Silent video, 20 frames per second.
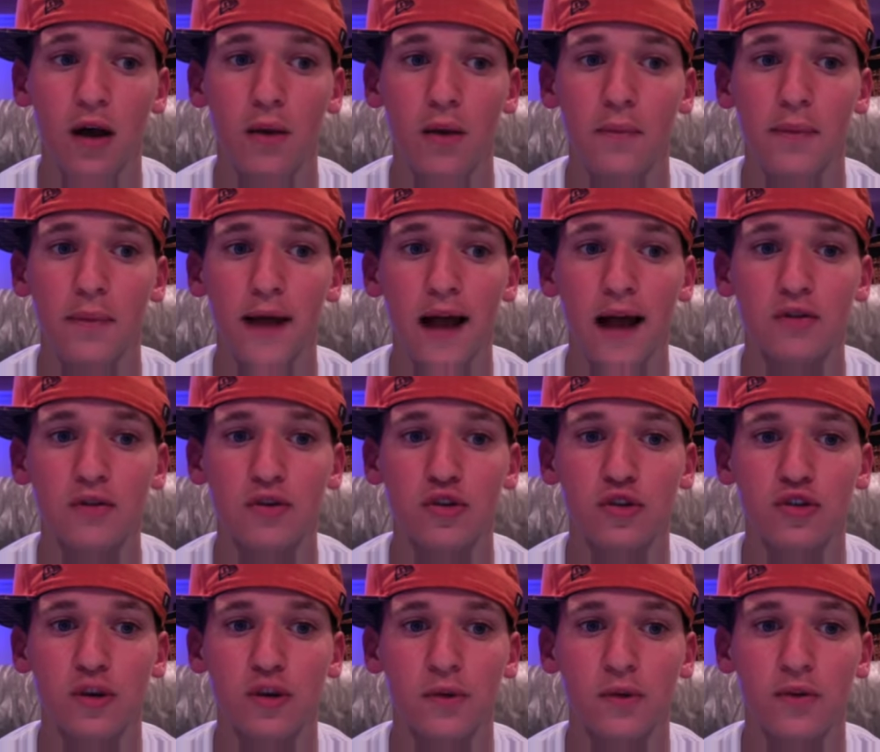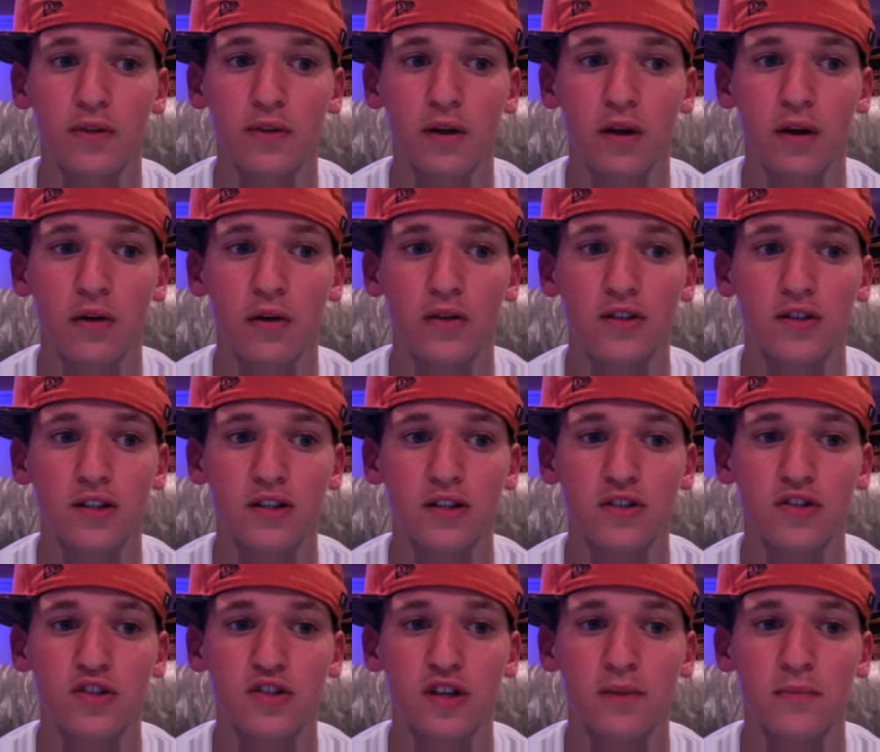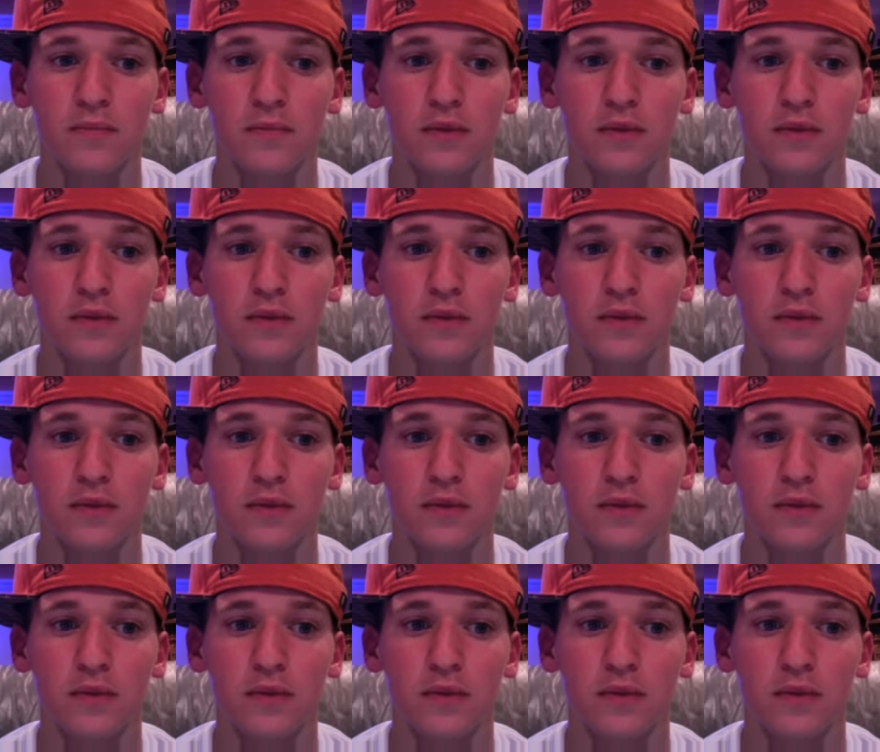Blacks are stripped of their citizenship,